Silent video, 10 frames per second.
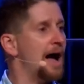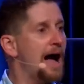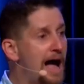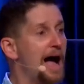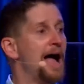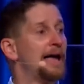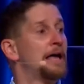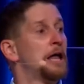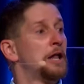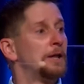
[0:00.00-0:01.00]
I
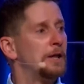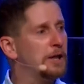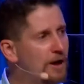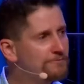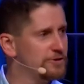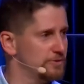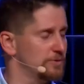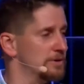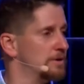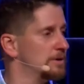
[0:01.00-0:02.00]
love you.
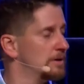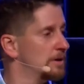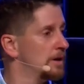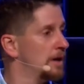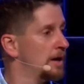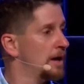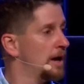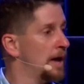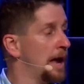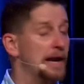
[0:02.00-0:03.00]

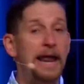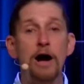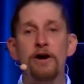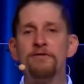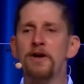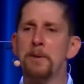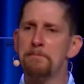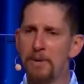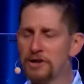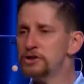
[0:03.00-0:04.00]
Now, if a
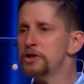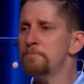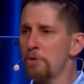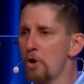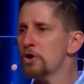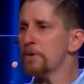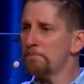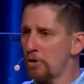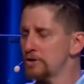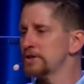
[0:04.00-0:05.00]
busted, broken
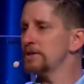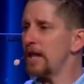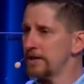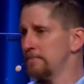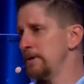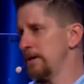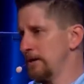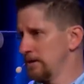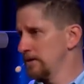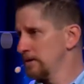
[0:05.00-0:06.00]
person like me